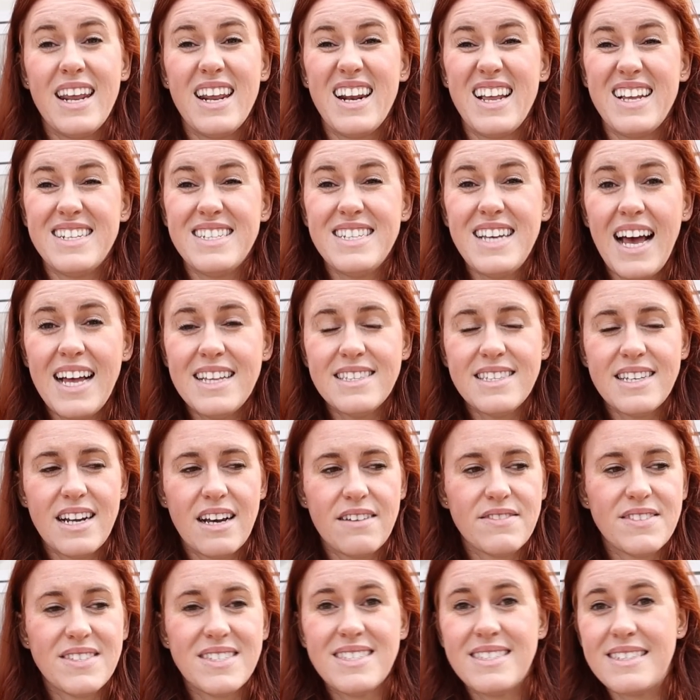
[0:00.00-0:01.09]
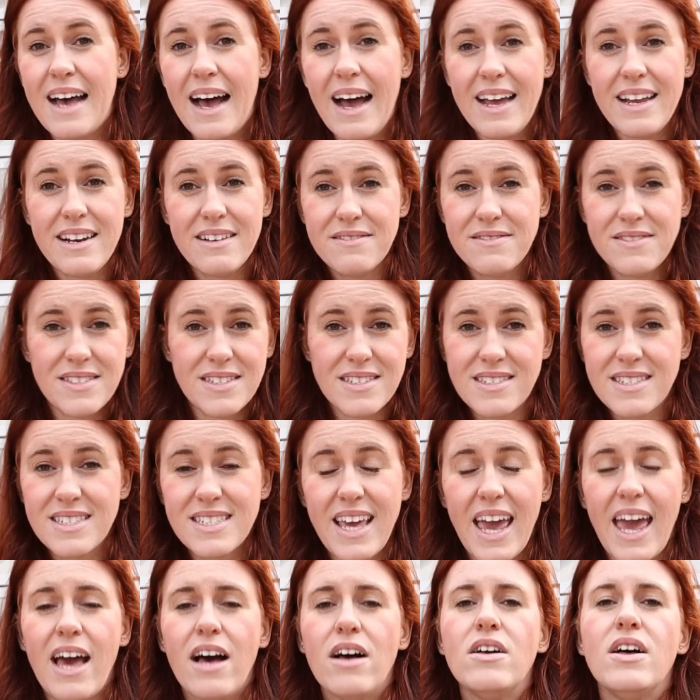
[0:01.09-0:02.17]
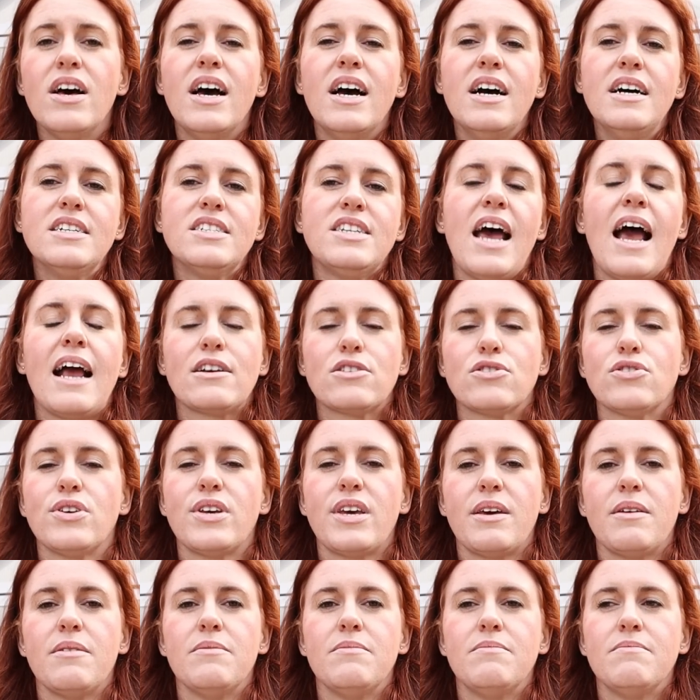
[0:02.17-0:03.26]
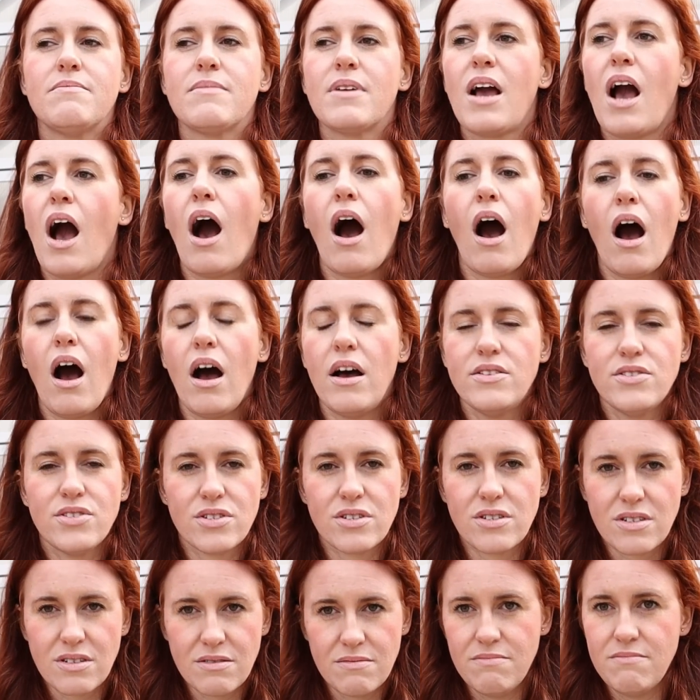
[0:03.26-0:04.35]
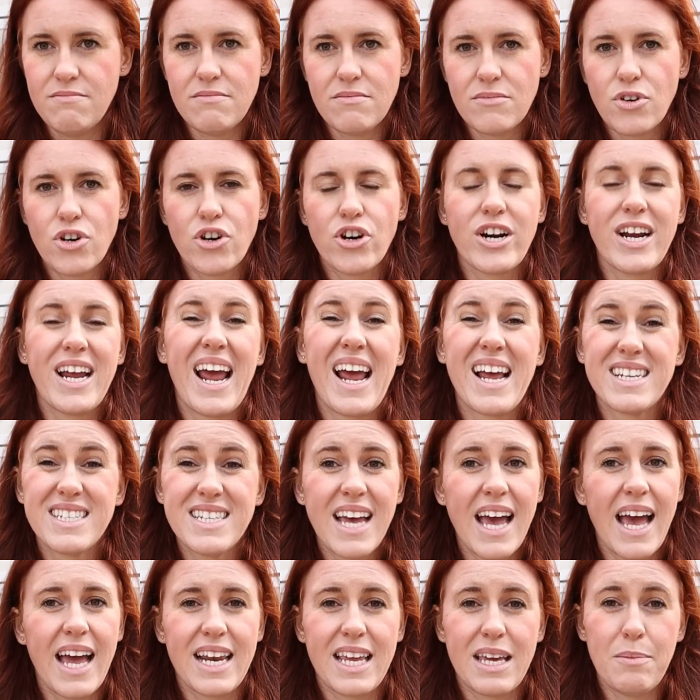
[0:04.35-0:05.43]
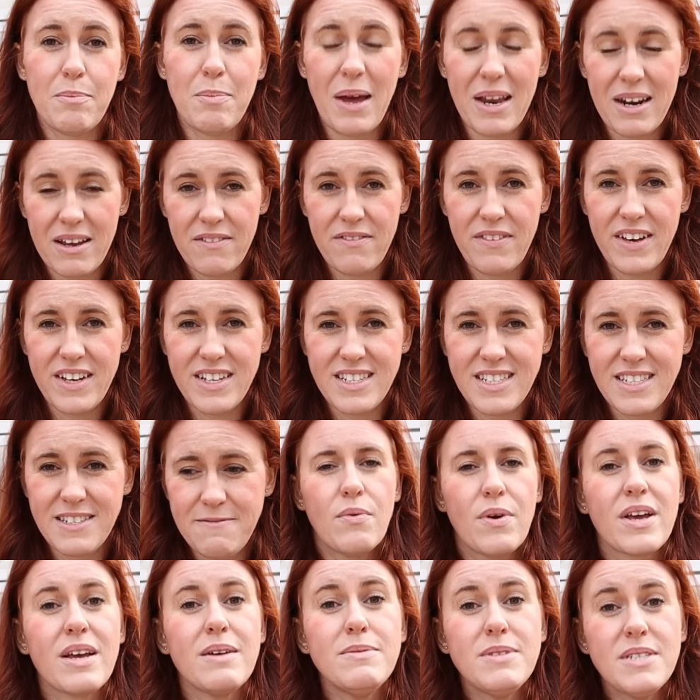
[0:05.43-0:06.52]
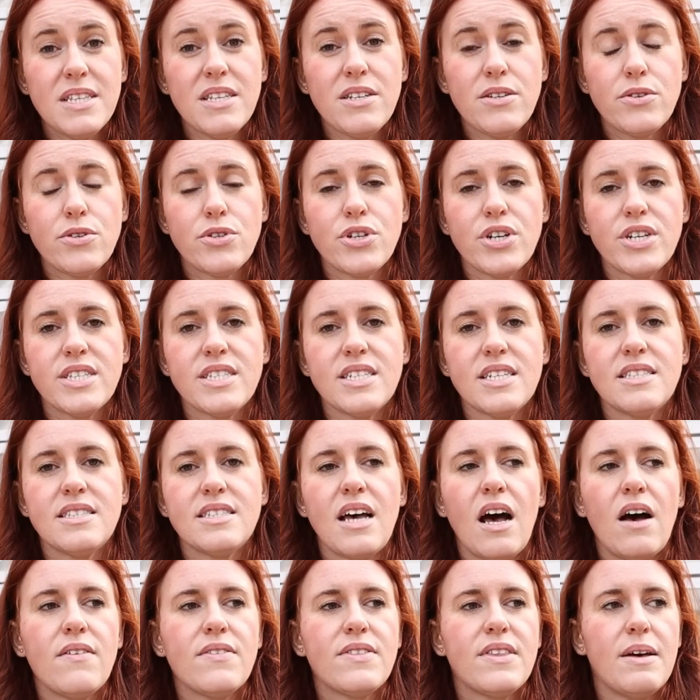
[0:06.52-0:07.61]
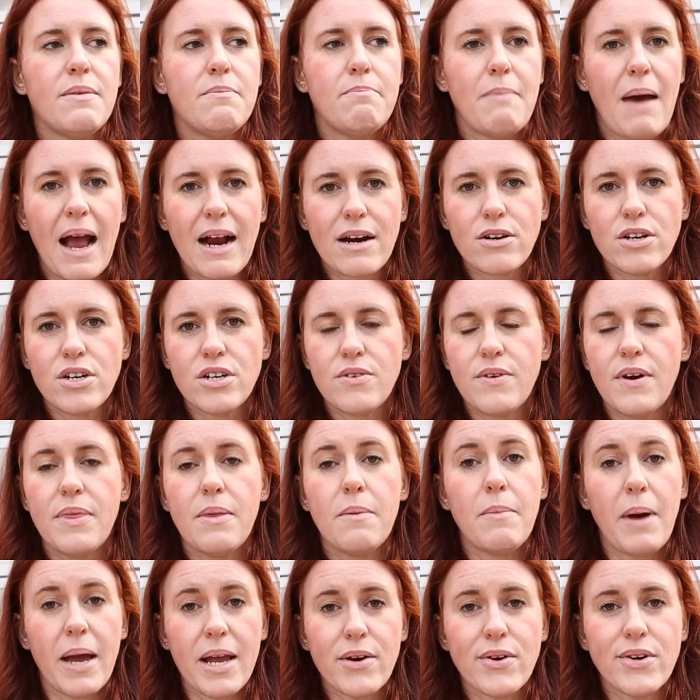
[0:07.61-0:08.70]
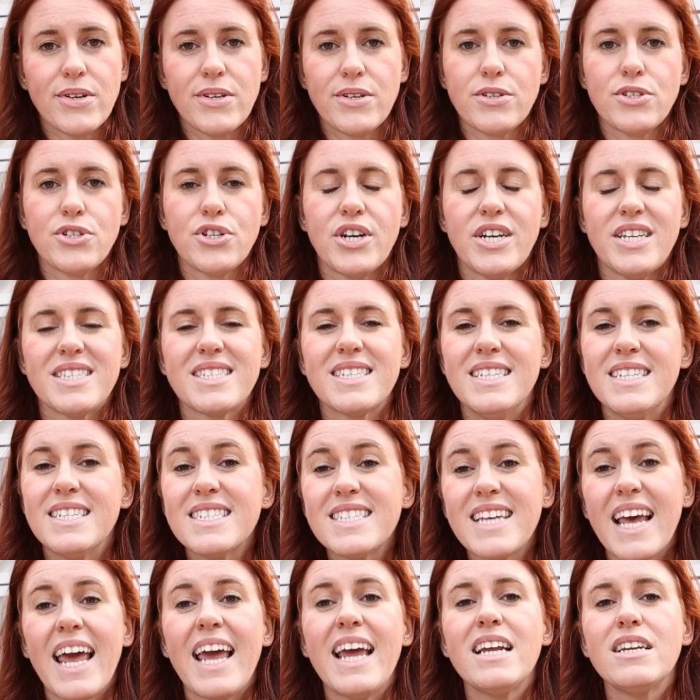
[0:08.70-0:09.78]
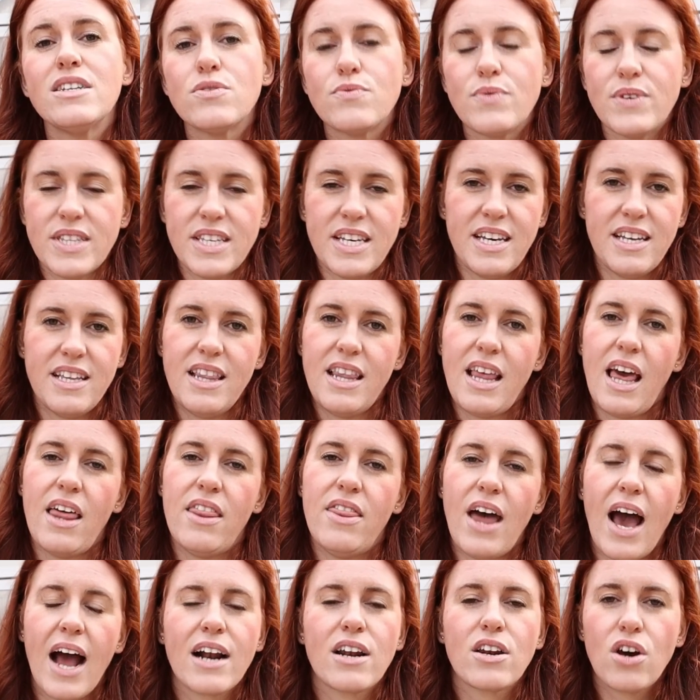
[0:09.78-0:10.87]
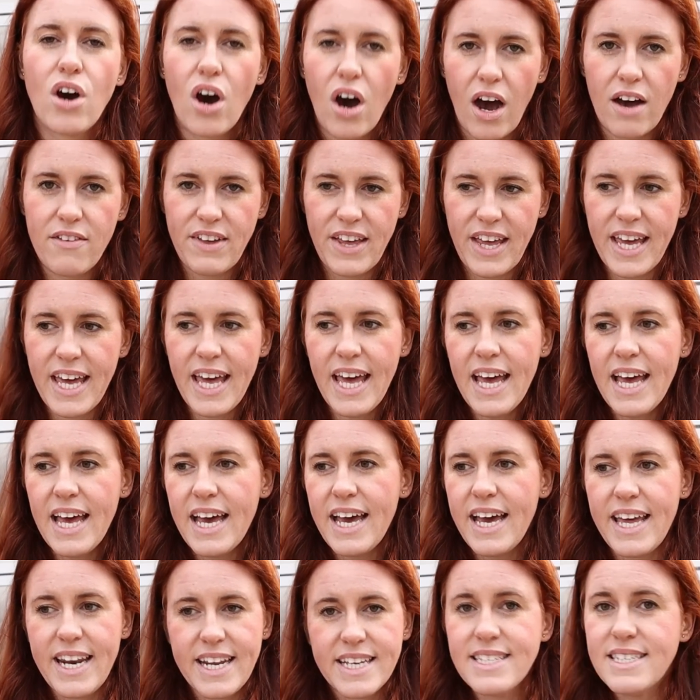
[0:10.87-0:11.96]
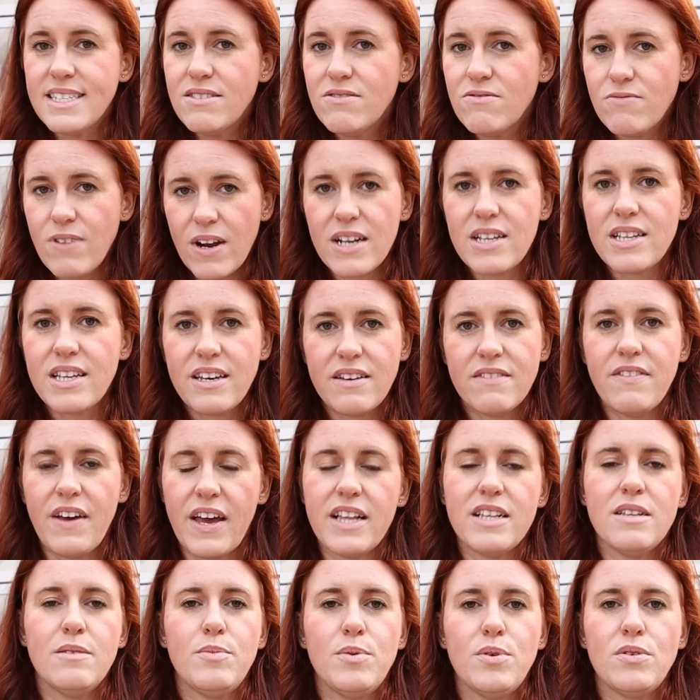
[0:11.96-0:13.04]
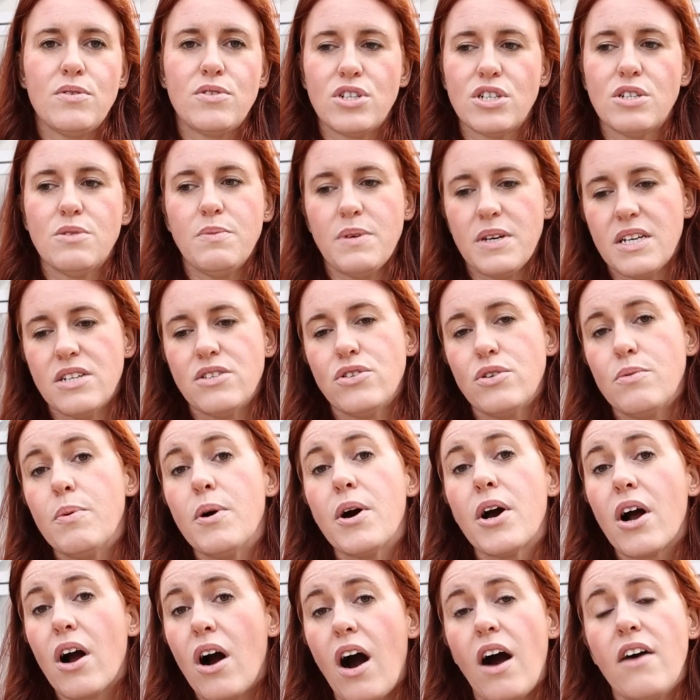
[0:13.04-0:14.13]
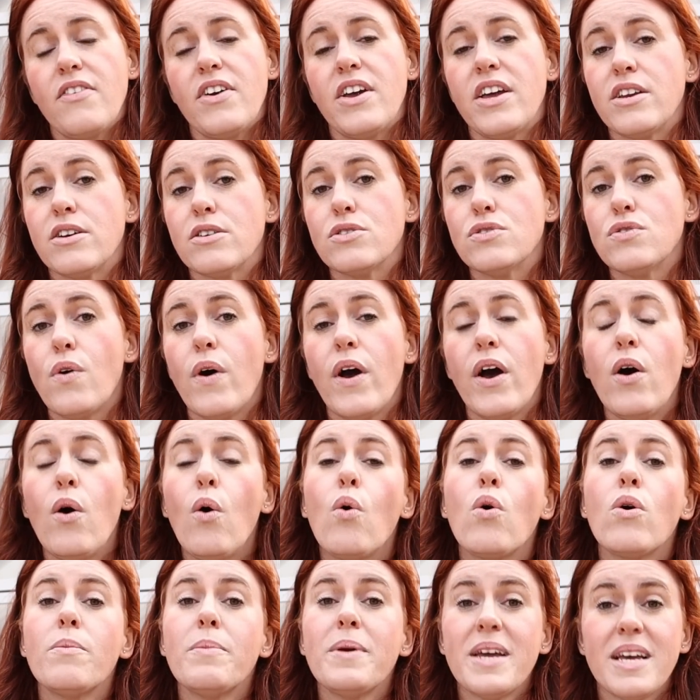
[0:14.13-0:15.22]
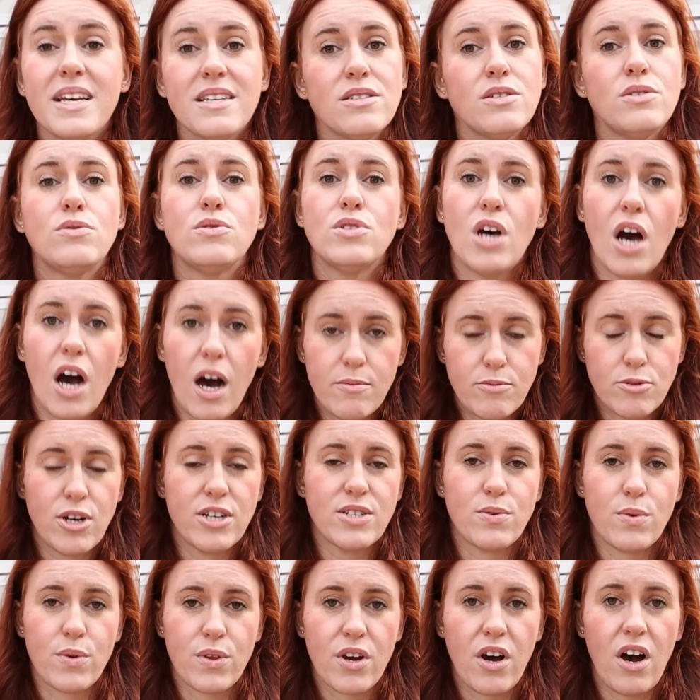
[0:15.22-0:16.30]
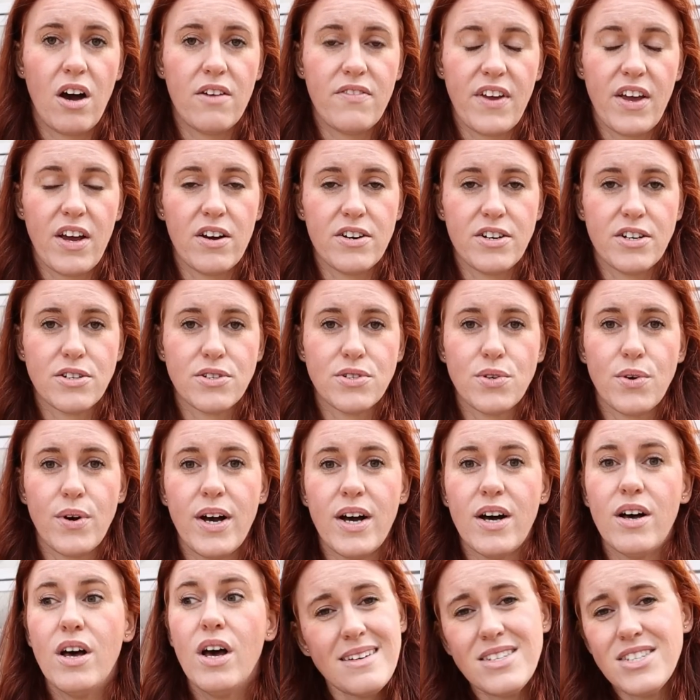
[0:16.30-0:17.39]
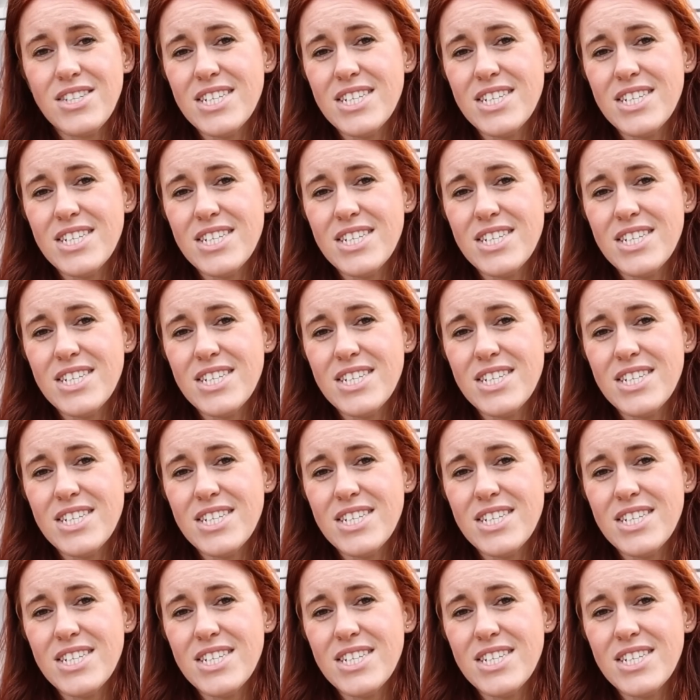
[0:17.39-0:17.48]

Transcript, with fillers: an intense enough side of the scale to actually cause or create any benefit. When it comes to the nutrients itself, the macro and the micronutrients contained within that coffee, it isn't readily available just because you put coffee in your soil or because you top dress with coffee on your soil.